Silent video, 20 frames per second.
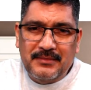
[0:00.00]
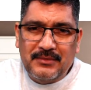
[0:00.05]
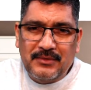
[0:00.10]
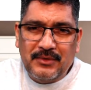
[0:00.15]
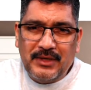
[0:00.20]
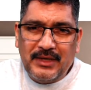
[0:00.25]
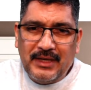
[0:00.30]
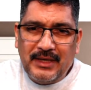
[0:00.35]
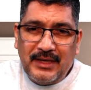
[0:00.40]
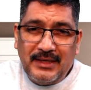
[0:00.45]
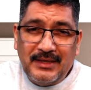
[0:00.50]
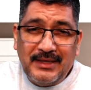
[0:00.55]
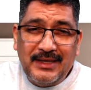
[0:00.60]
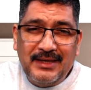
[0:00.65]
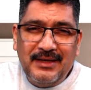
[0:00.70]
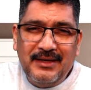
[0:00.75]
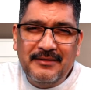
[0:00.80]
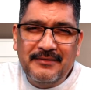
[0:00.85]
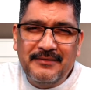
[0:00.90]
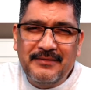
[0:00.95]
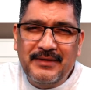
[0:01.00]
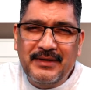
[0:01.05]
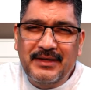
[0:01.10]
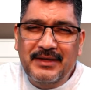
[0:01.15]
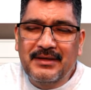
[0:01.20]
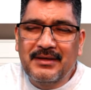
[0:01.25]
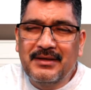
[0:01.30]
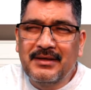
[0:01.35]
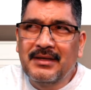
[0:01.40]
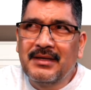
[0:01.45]
Okay, and I live
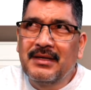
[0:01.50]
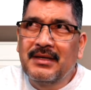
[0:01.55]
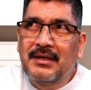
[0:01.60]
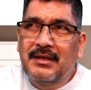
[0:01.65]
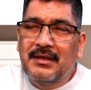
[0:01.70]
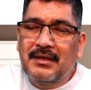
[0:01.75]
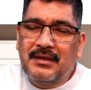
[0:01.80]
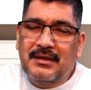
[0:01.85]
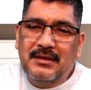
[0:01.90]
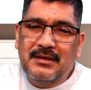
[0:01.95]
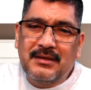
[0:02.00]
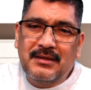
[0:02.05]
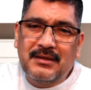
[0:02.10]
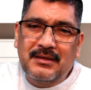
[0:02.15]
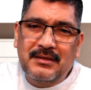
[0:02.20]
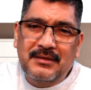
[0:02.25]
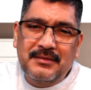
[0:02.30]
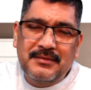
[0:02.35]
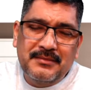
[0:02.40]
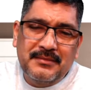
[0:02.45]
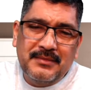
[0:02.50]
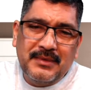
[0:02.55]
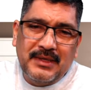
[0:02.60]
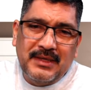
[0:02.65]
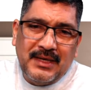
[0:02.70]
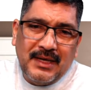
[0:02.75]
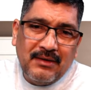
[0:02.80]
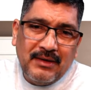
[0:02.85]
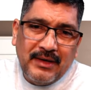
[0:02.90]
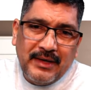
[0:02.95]
in
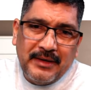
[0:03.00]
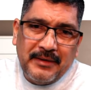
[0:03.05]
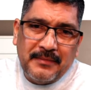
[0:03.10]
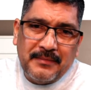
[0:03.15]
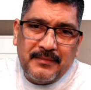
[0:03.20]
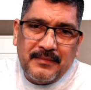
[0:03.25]
LA.